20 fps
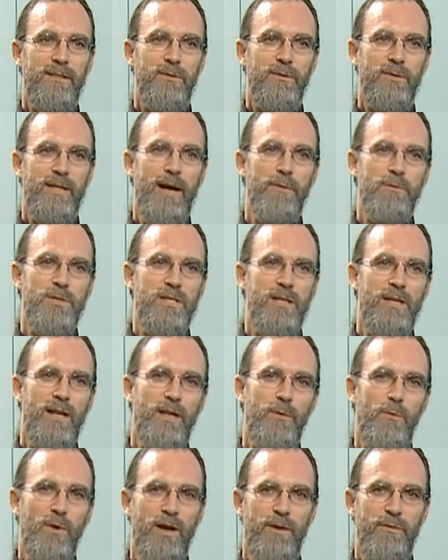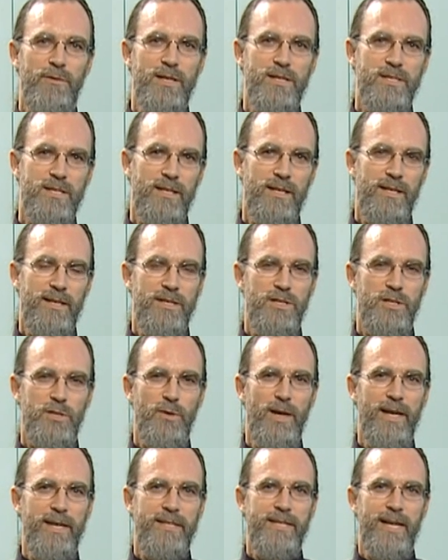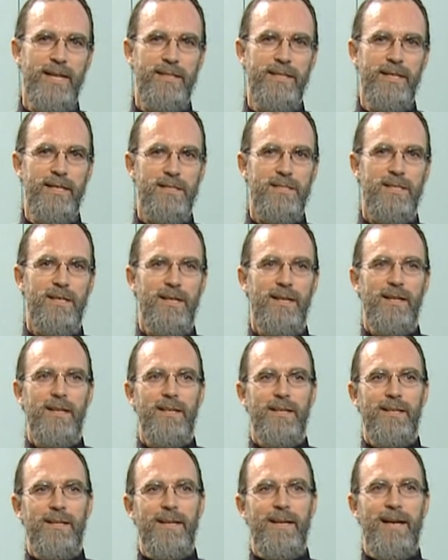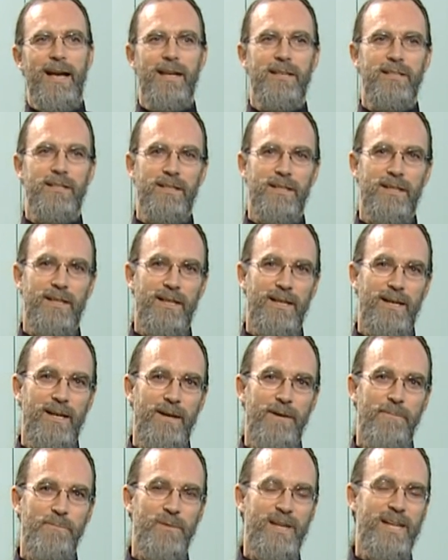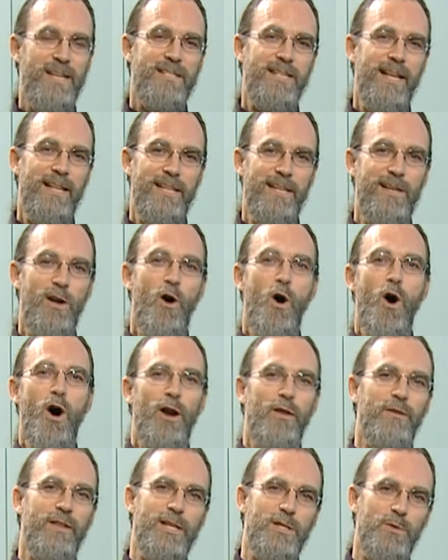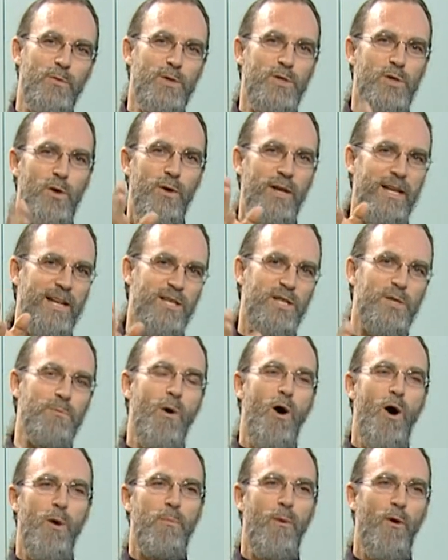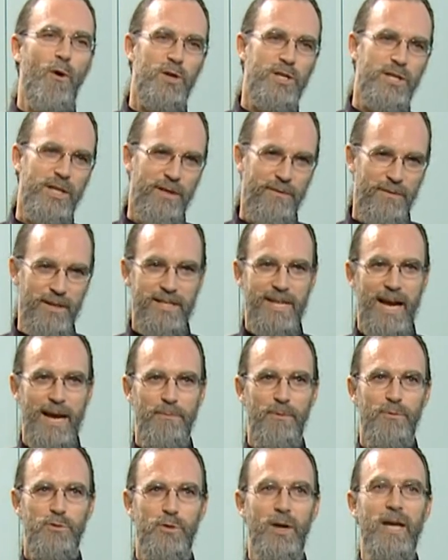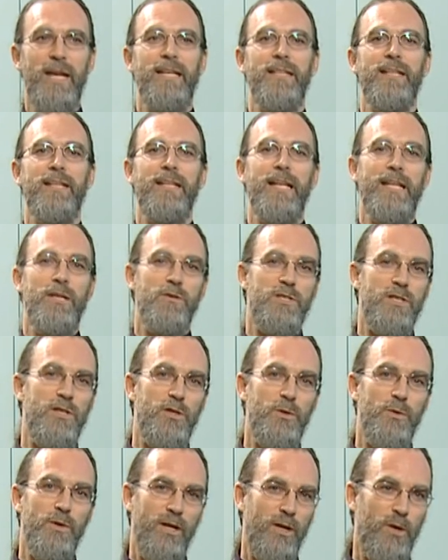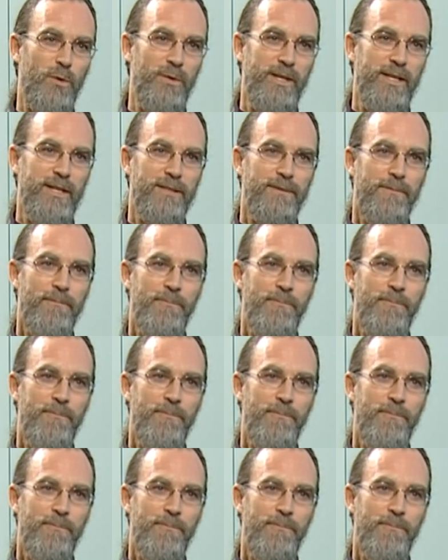Well, that was another one of his training techniques. And he said that all of this was only a small portion of the type of training that they used to do in Korea.